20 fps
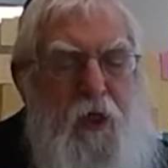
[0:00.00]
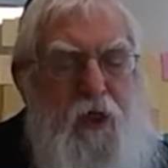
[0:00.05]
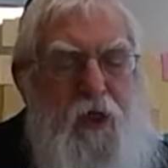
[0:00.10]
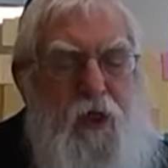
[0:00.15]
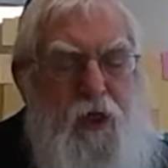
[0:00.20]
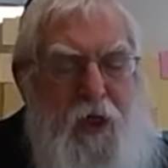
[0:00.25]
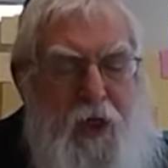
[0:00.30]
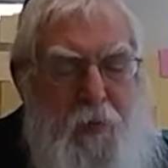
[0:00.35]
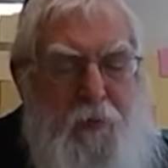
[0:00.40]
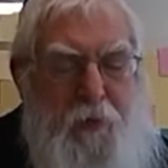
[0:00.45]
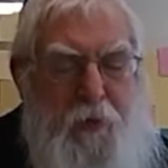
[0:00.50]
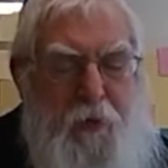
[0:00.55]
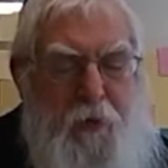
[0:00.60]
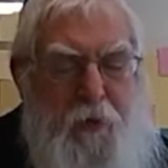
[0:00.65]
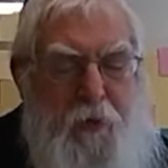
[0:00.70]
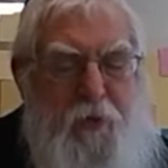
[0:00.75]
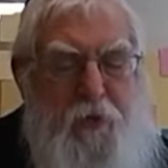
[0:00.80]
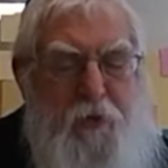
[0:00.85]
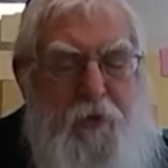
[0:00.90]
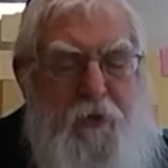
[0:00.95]

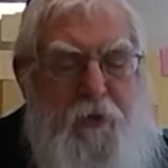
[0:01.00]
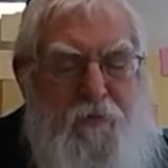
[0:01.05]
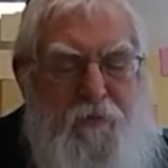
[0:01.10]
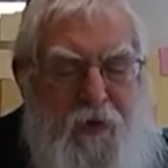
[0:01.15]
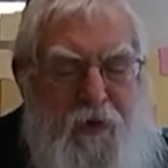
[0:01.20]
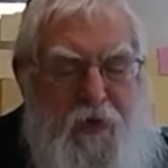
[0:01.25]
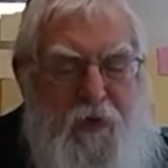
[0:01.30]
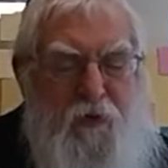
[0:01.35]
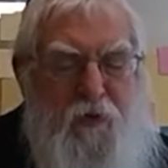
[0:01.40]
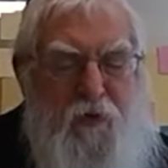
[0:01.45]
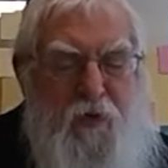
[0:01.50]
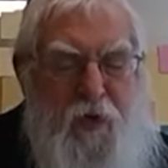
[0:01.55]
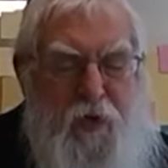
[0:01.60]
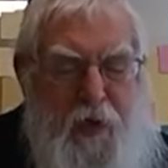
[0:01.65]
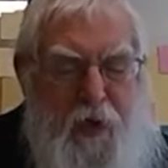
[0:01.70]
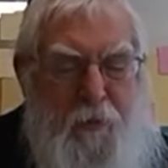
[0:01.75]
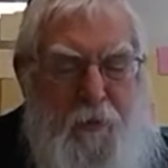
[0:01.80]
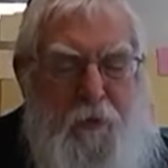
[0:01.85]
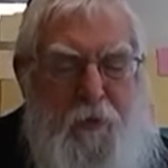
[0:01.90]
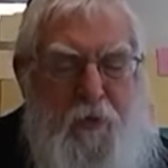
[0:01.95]
shepherd, the faithful
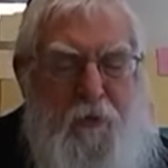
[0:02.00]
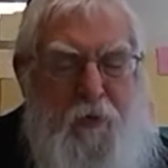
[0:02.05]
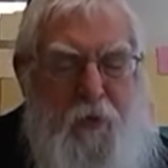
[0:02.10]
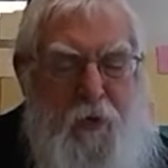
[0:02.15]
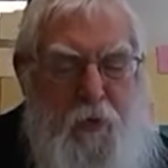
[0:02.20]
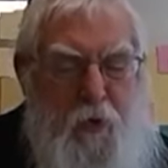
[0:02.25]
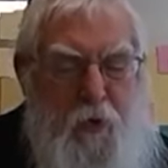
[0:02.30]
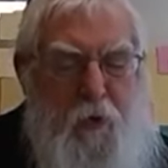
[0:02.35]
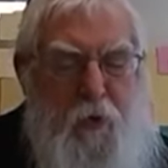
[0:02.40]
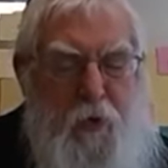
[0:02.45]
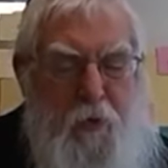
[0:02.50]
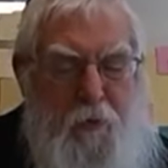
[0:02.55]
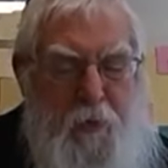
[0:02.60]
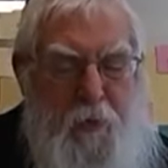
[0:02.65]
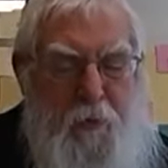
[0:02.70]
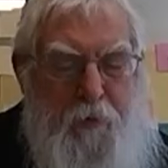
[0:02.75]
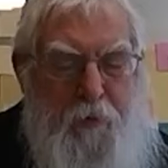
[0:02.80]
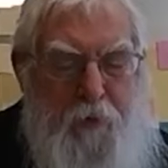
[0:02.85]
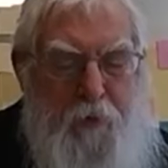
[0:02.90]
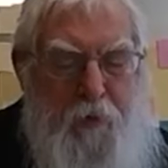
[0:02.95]
shepherd of the Jewish
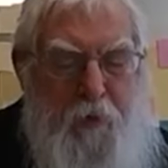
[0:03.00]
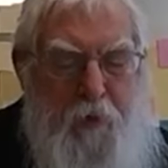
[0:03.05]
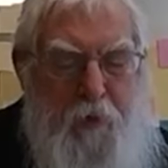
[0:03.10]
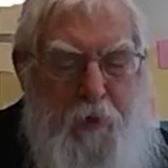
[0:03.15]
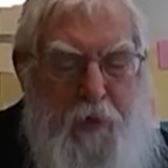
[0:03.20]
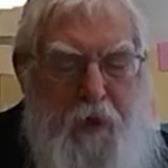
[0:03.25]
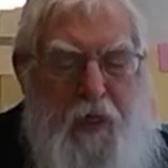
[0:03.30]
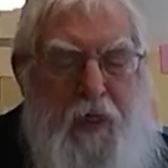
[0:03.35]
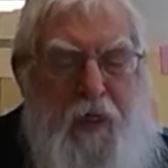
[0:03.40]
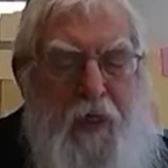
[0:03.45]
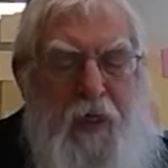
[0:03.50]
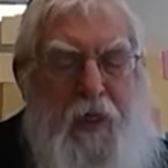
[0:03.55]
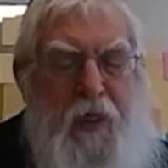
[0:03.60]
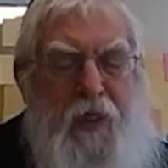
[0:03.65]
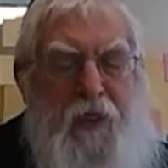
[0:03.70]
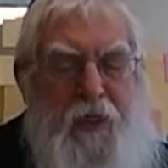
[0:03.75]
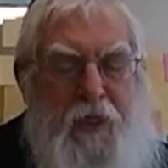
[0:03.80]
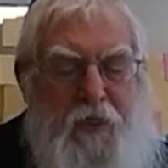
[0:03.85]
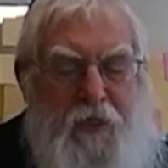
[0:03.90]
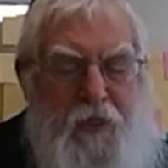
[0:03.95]
people.
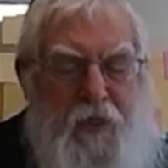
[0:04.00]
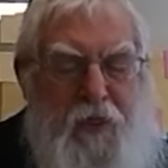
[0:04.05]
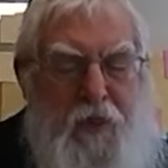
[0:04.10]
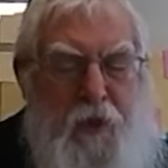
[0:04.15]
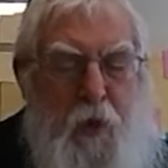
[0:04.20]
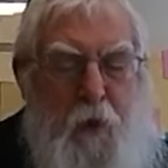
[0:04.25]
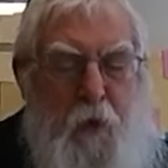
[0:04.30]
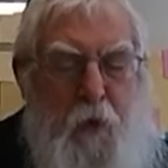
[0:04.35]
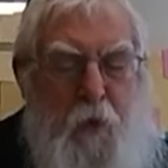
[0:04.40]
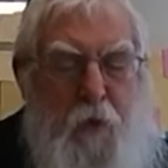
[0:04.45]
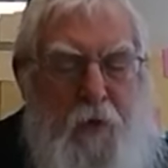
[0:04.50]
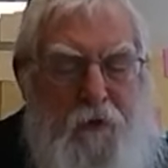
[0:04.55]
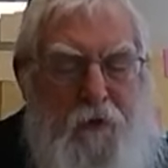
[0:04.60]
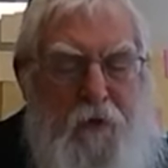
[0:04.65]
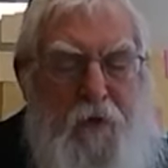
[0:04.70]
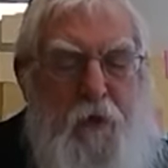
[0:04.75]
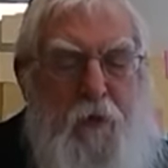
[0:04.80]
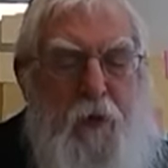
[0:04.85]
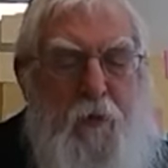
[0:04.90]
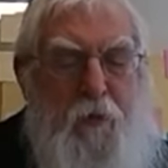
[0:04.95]
This is
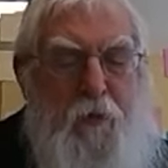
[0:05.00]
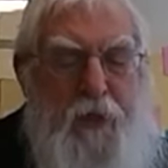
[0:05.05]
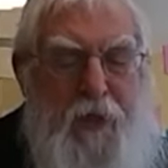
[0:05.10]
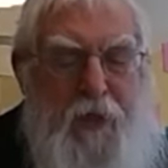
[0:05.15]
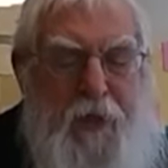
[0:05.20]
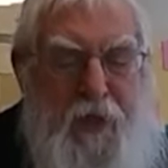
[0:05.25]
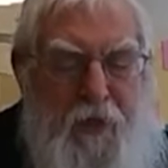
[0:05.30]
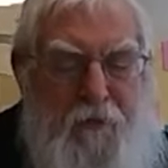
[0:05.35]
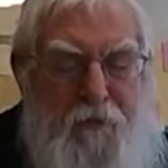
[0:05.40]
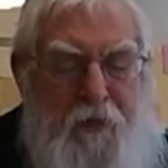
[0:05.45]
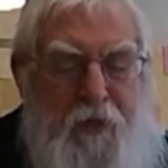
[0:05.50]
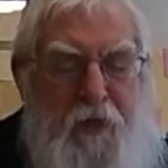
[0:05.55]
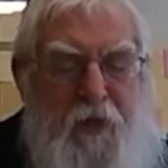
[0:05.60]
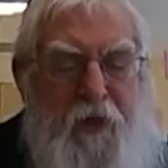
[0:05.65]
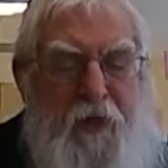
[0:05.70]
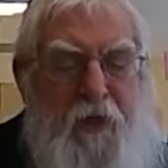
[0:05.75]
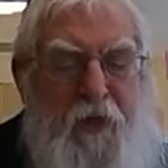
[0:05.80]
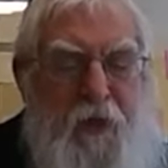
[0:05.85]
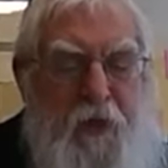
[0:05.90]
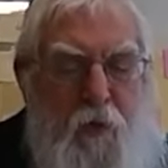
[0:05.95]
equivalent to
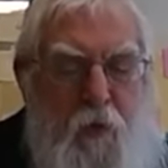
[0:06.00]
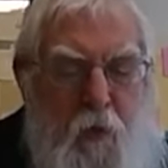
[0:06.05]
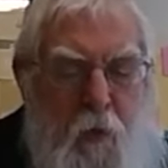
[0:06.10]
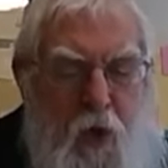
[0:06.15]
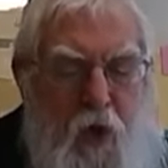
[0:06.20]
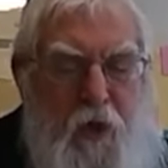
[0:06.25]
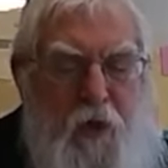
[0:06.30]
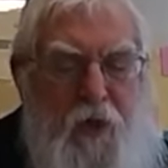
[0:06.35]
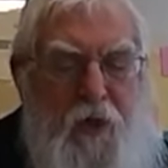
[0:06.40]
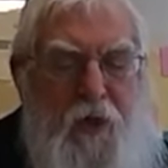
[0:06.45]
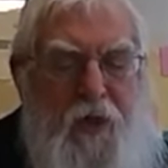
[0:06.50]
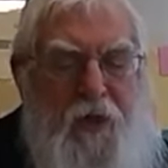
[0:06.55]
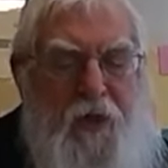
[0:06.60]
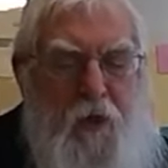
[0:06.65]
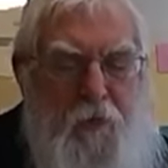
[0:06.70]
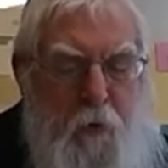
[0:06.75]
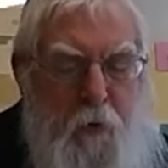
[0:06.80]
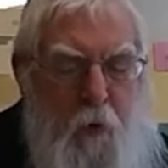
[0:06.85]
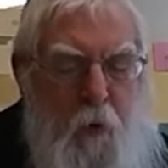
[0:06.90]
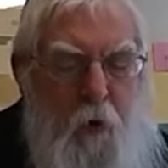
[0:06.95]
believing in the one that
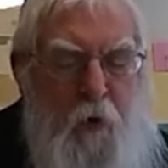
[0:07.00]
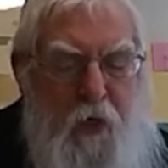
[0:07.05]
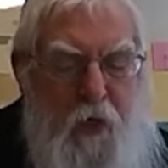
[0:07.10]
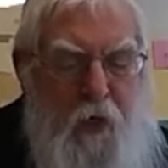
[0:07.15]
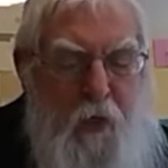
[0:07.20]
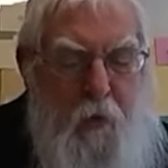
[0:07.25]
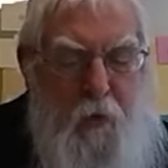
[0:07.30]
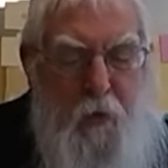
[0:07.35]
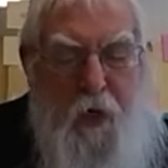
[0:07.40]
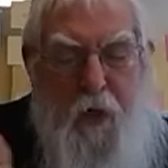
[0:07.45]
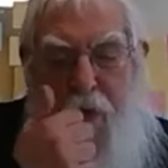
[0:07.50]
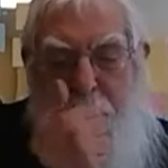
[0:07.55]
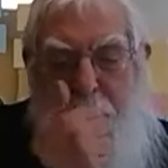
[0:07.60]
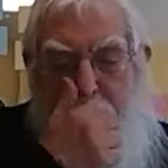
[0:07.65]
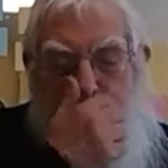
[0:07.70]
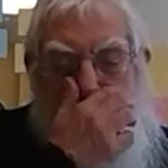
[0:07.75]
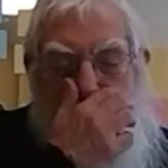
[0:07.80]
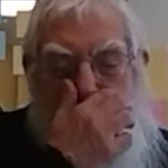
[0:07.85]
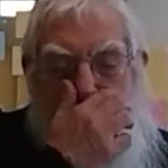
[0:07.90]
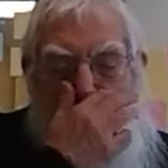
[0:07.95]
spoke and created
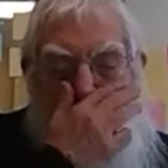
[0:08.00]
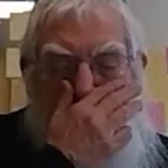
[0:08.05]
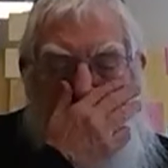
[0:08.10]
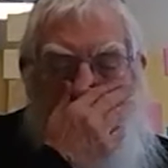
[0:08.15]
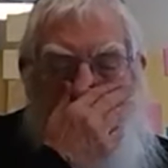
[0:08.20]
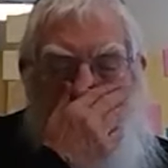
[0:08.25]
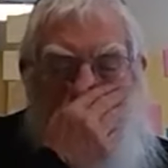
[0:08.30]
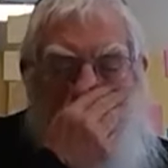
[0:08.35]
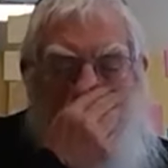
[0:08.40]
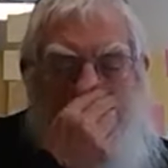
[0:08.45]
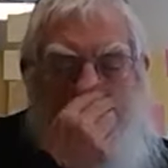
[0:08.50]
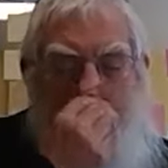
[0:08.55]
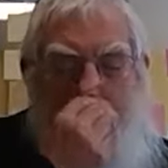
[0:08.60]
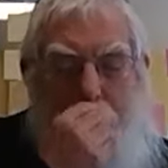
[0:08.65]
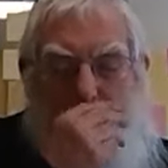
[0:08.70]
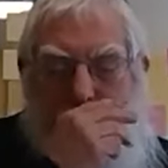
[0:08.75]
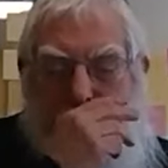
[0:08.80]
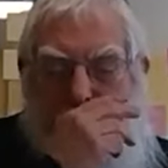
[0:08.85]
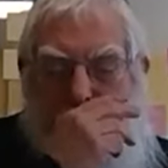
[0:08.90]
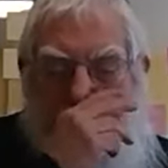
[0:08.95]
the
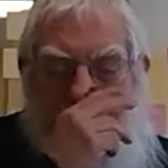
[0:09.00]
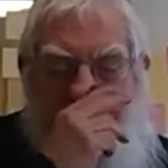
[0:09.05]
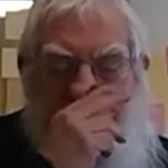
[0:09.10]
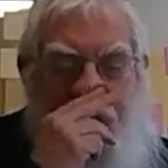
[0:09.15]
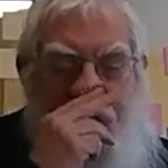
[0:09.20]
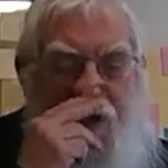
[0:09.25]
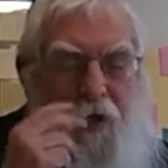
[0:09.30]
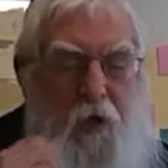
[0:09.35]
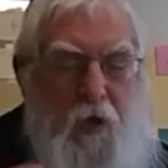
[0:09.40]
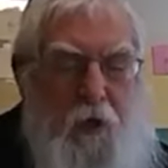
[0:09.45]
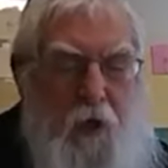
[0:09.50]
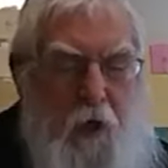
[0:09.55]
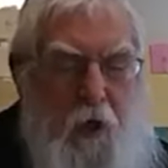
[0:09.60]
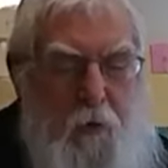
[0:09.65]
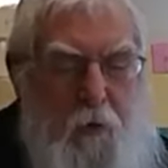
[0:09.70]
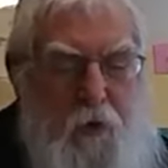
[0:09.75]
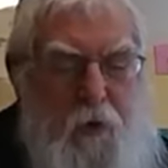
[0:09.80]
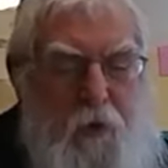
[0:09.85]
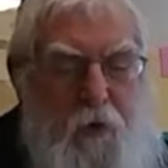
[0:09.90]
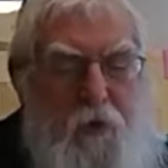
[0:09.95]
universe. In
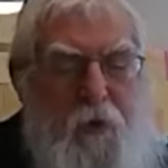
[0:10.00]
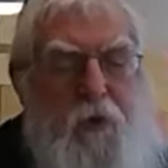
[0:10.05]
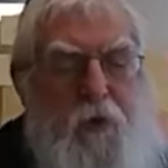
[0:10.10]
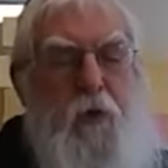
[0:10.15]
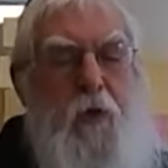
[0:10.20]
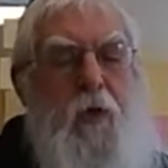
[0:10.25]
other words,